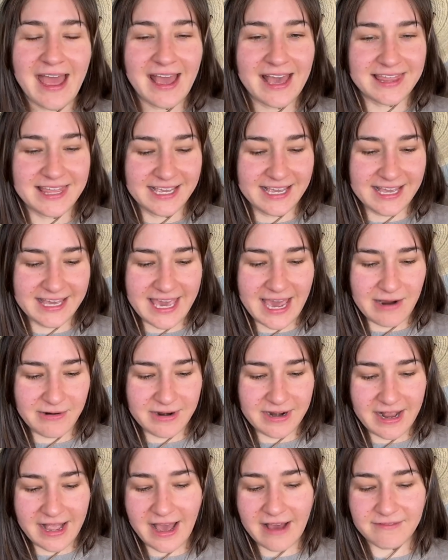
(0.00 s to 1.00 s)
I think I counted,
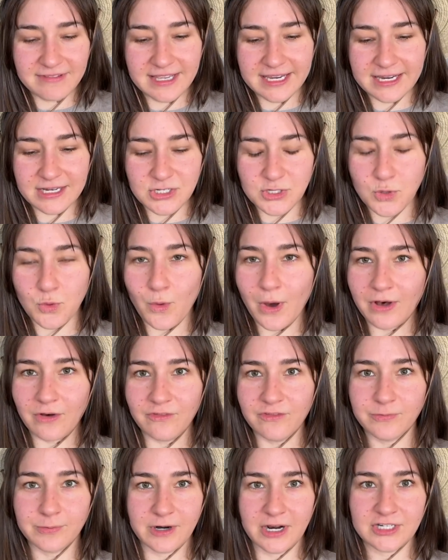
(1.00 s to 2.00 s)
I have like
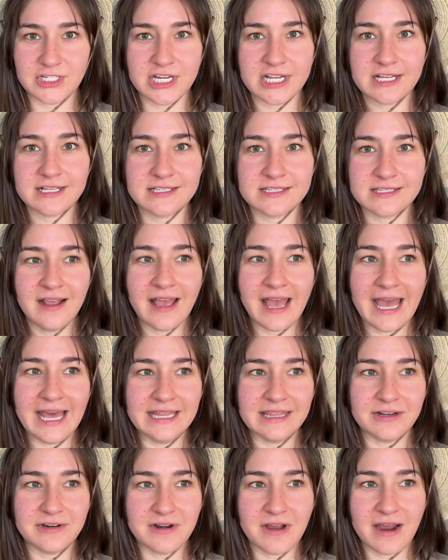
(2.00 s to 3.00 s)
12 projects and
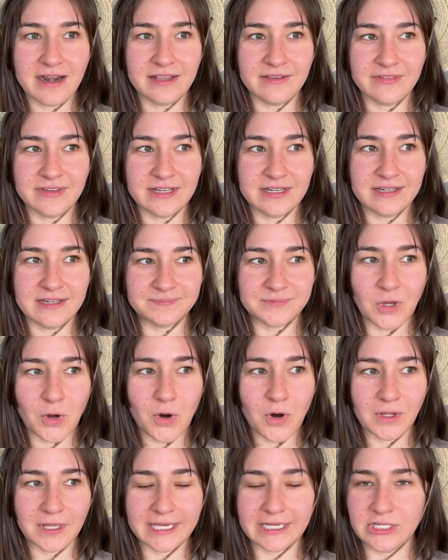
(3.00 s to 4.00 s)
they're not even
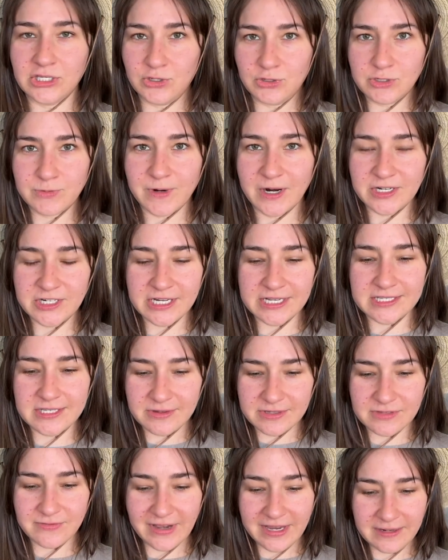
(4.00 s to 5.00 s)
all like huge projects, so
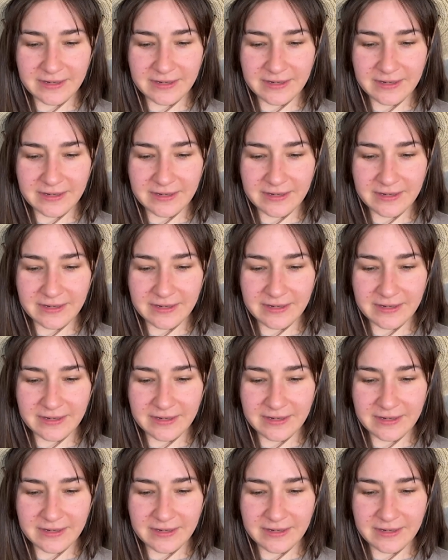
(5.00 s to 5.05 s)
it's fine.